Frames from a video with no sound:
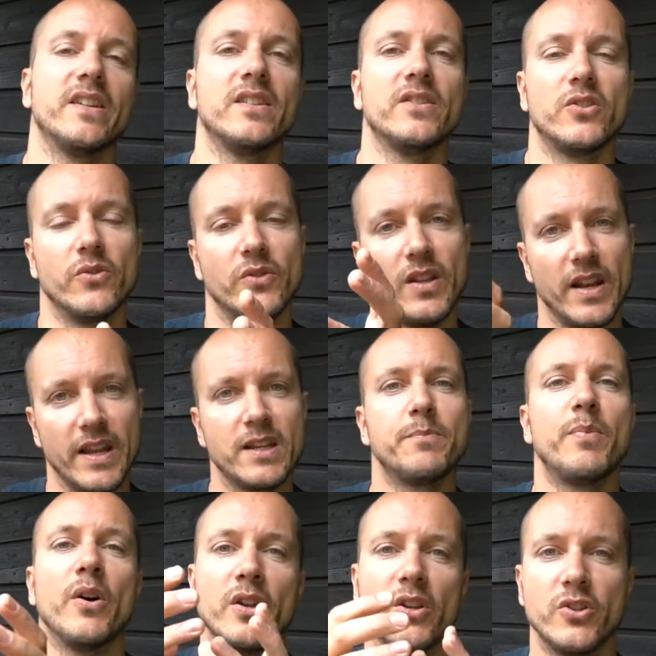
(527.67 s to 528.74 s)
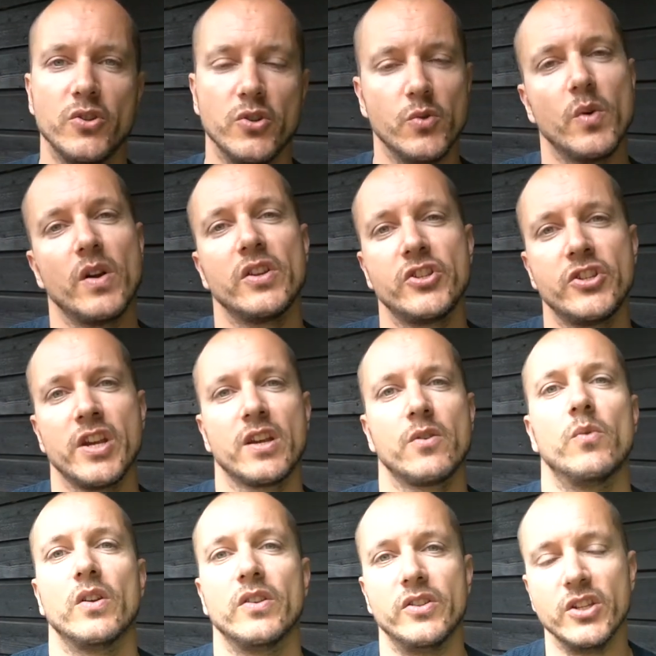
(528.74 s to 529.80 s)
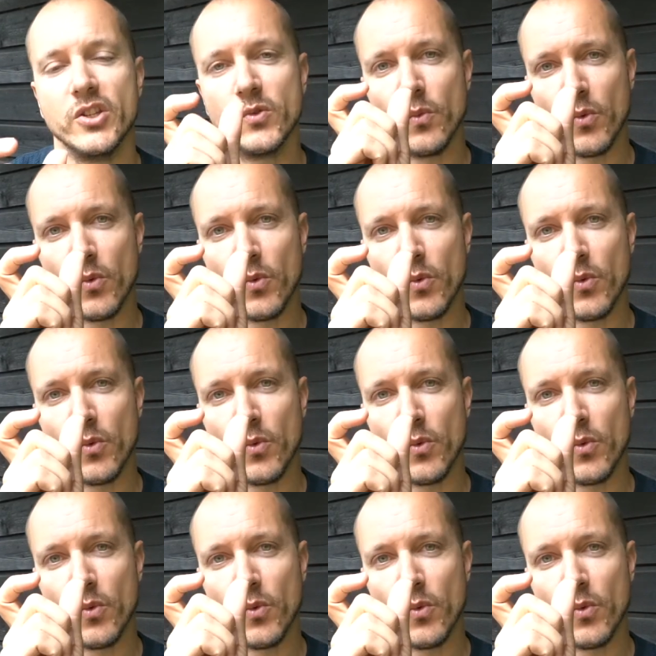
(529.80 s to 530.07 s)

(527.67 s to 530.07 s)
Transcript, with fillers: So the links pointing to you, you want to check what these